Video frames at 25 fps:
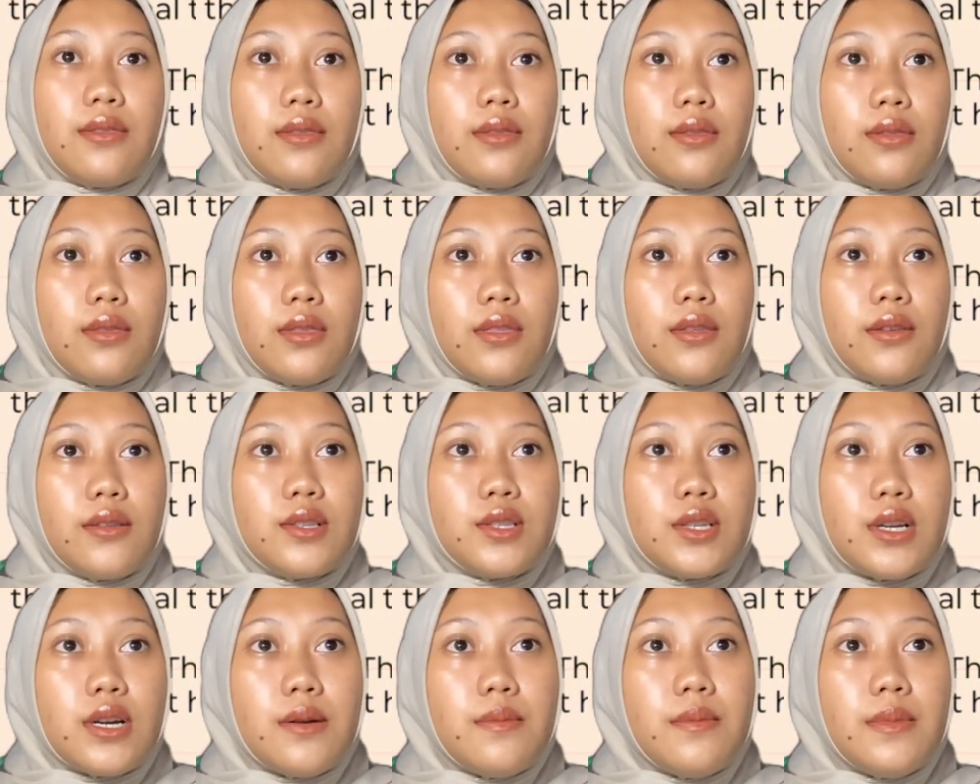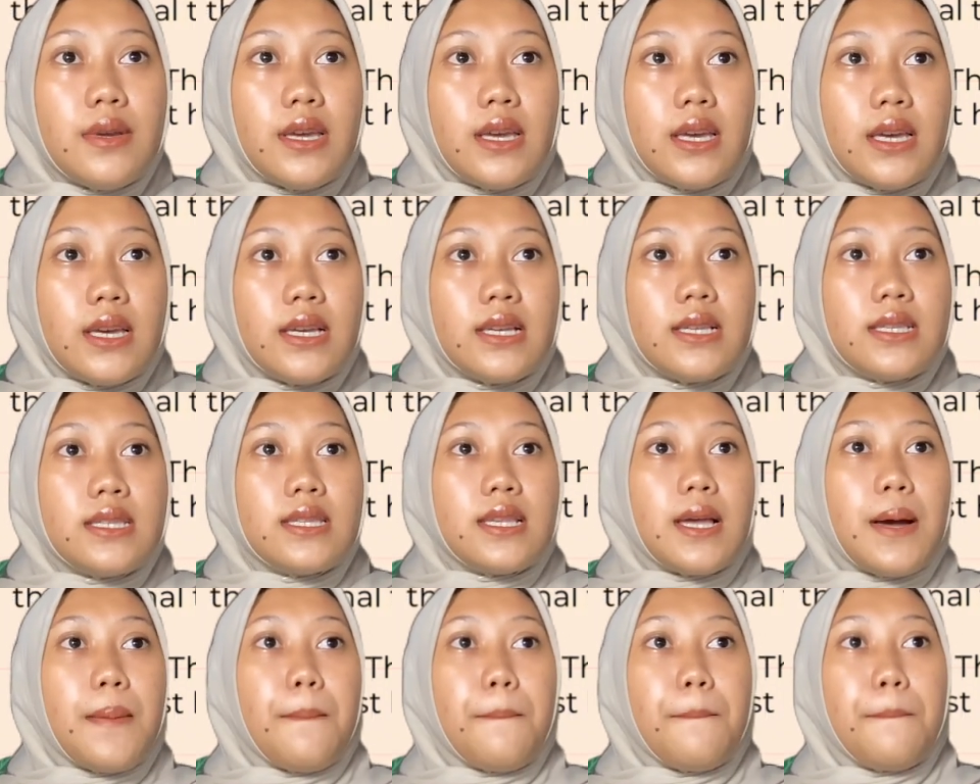The term is
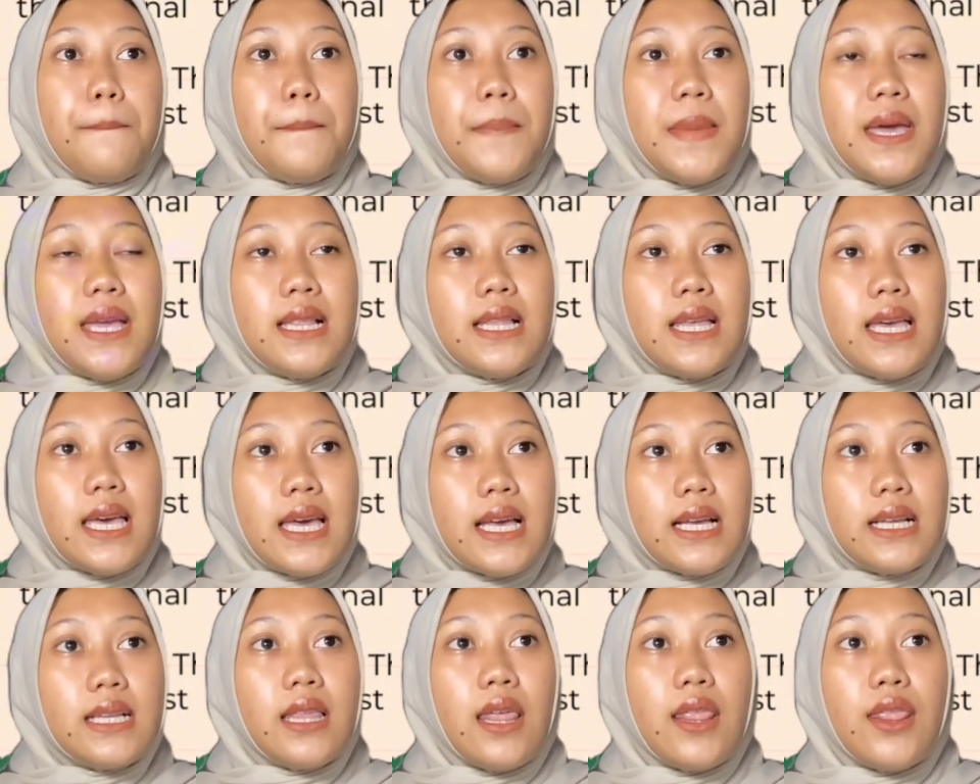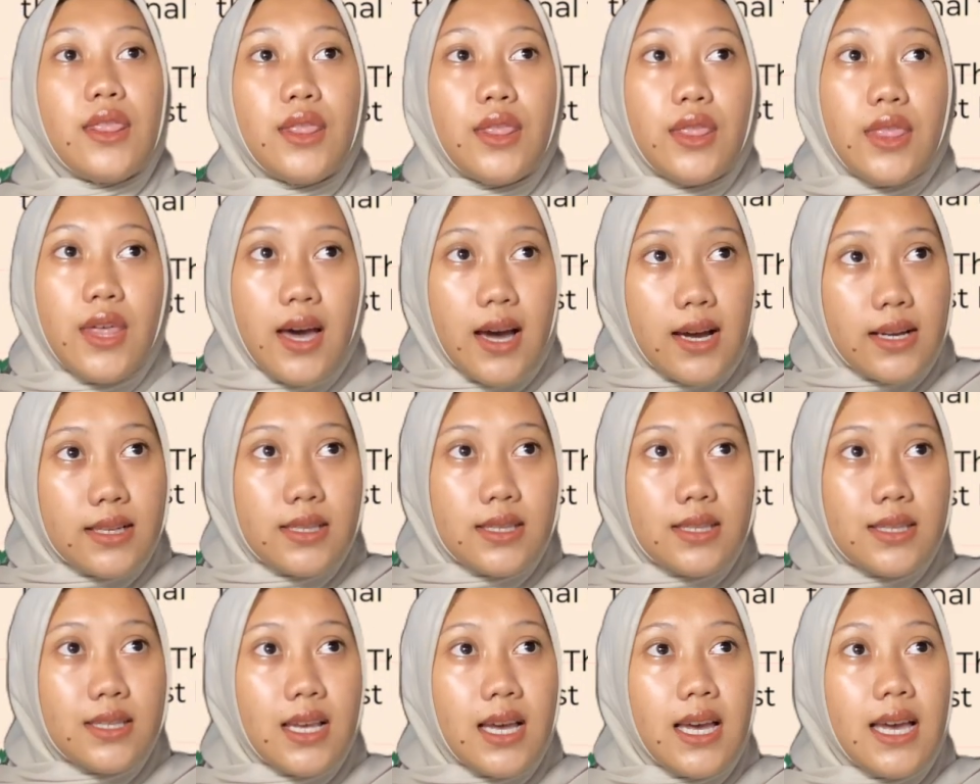meaning
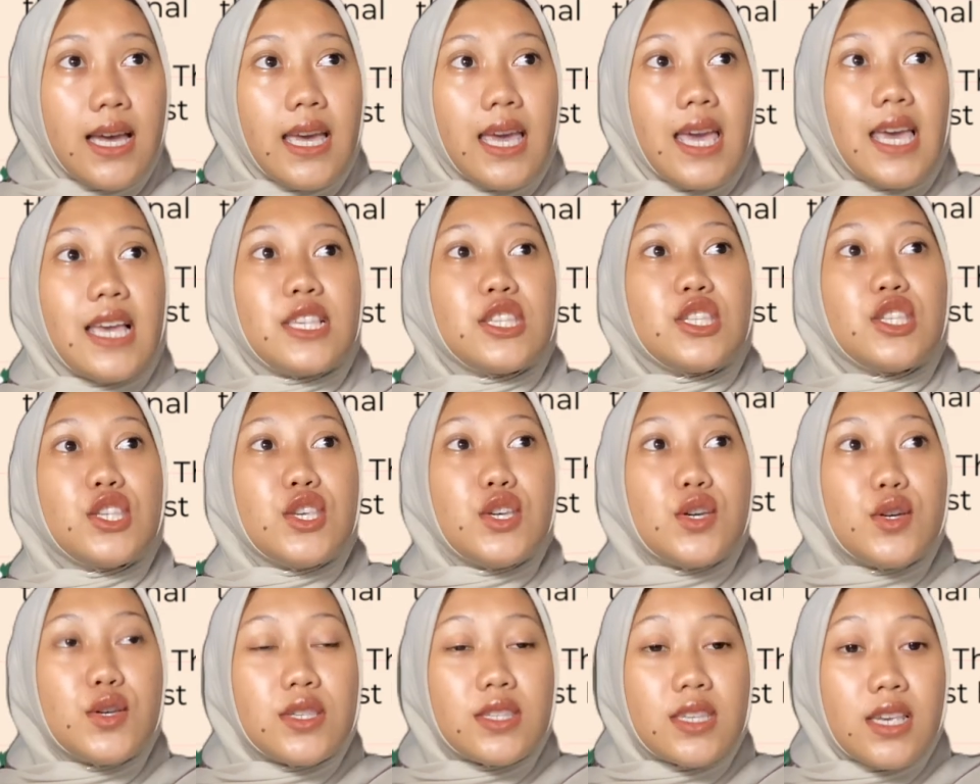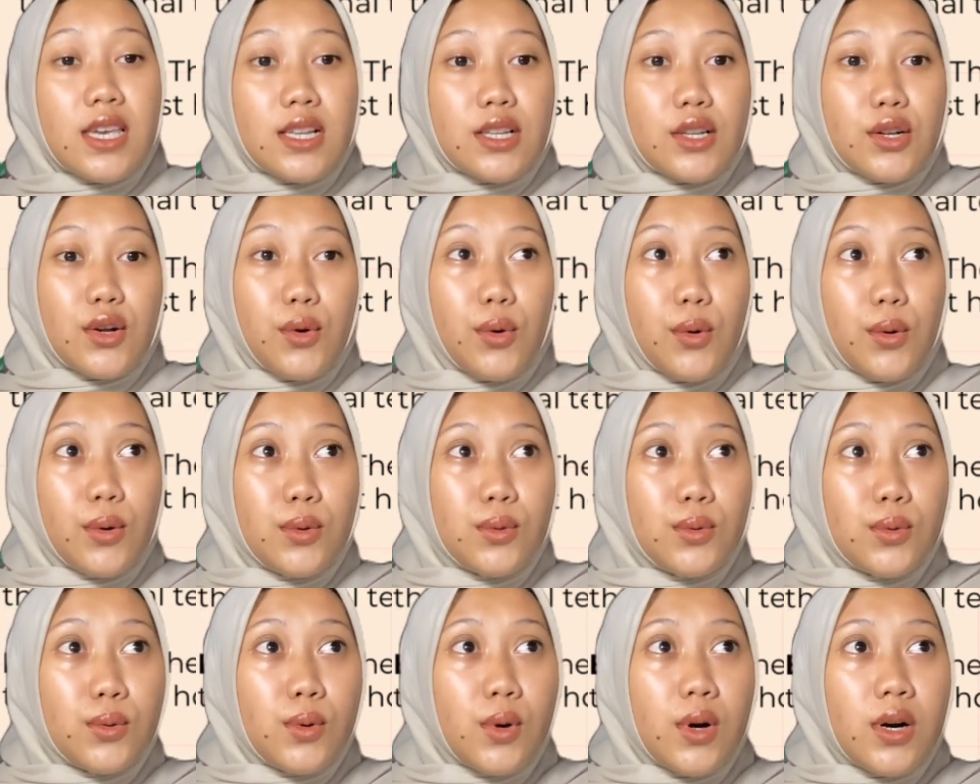thus is used in
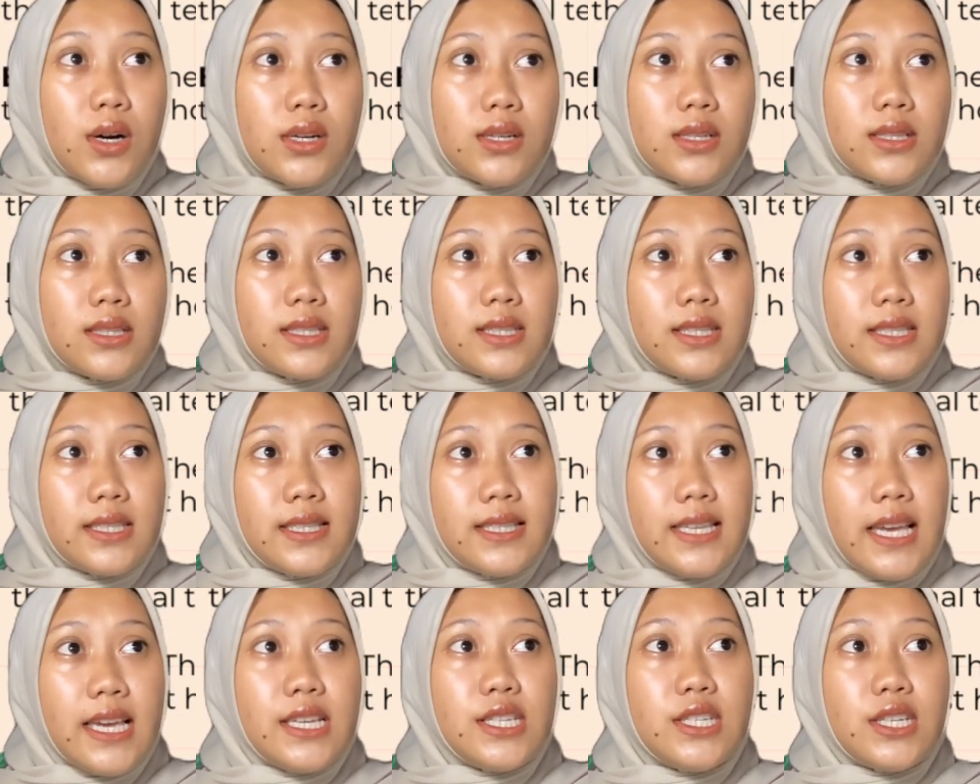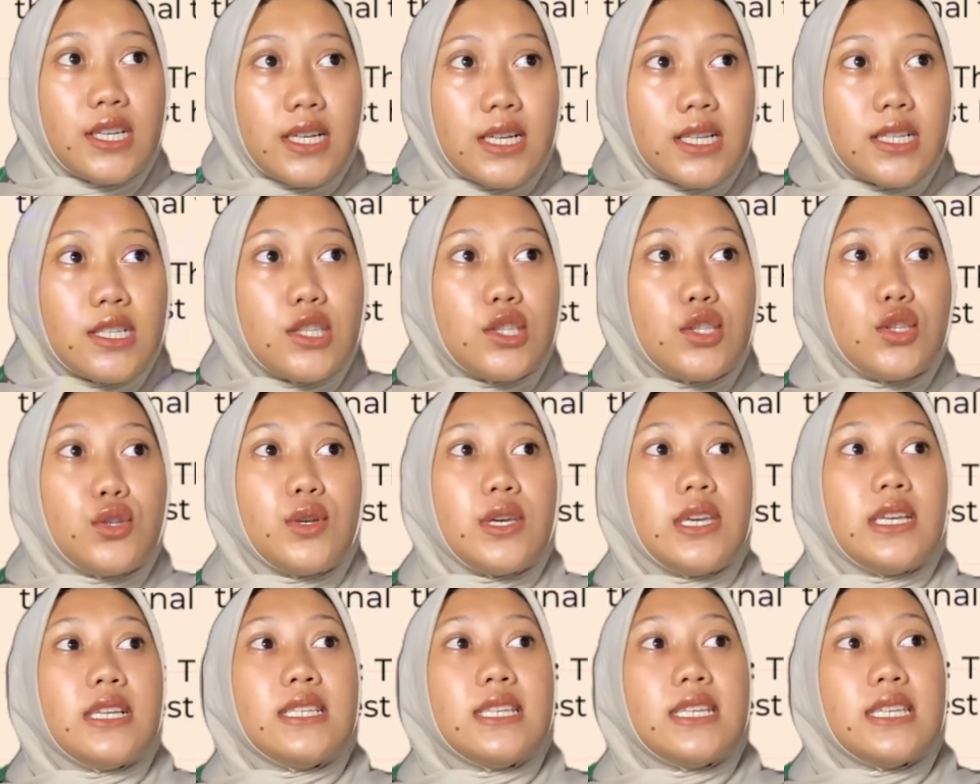quotation to
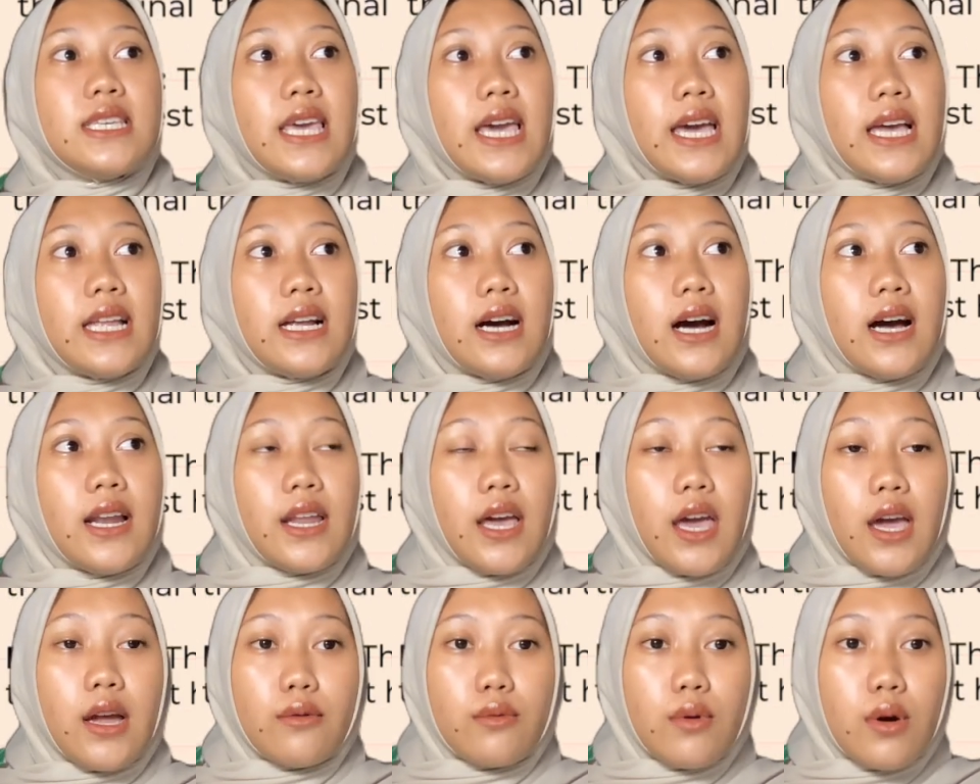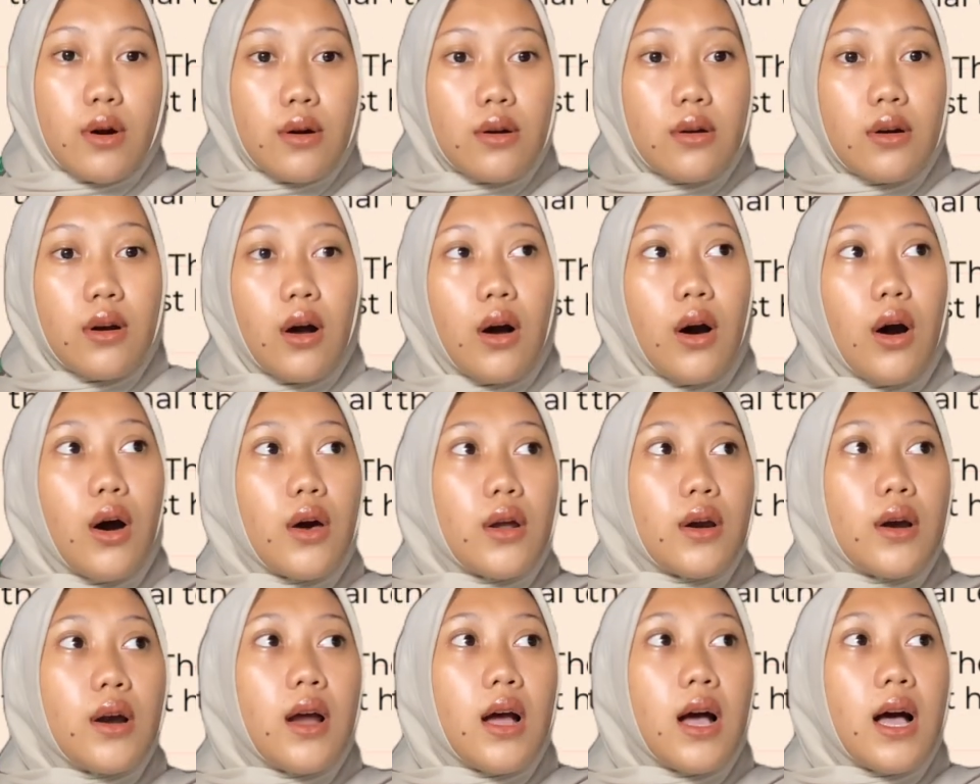indicate an error or